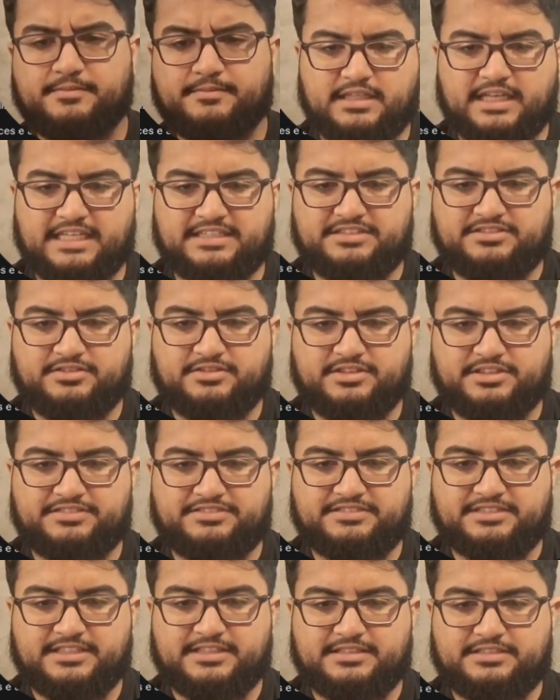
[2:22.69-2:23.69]
As you can
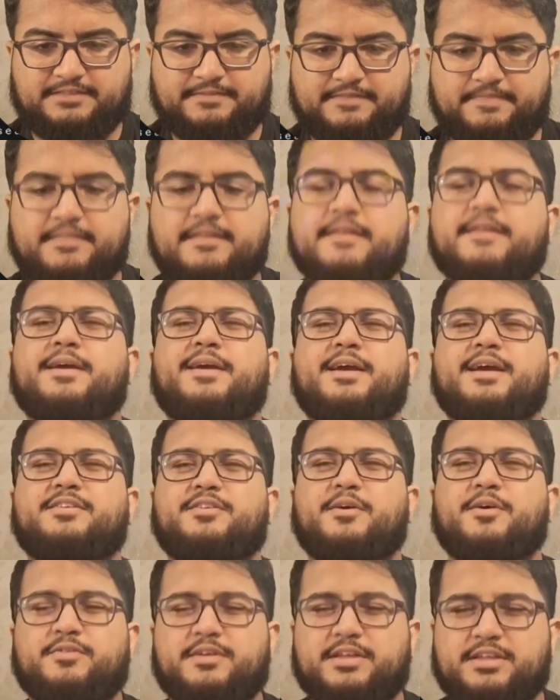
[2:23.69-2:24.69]
see, it has
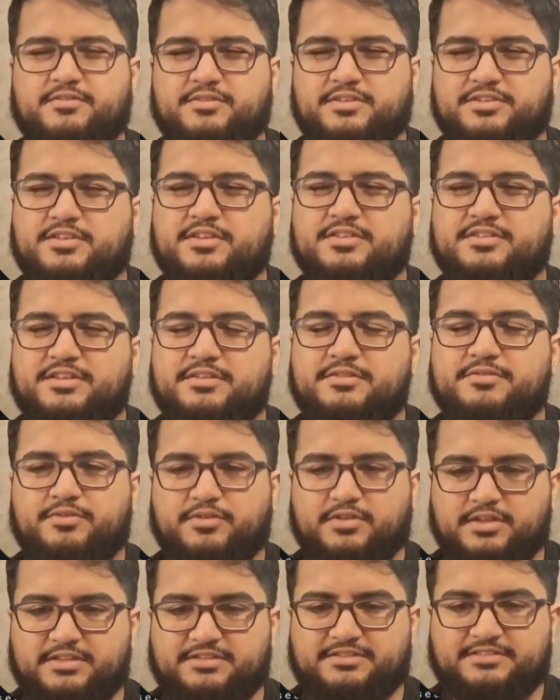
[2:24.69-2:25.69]
already returned it
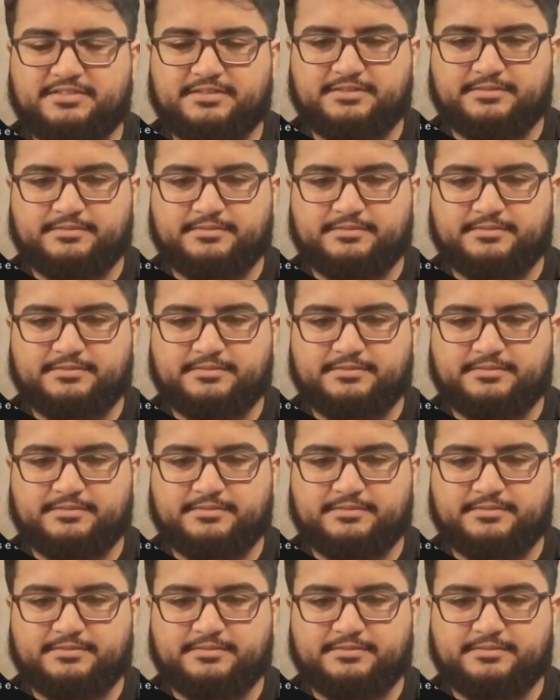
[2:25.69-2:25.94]
for us.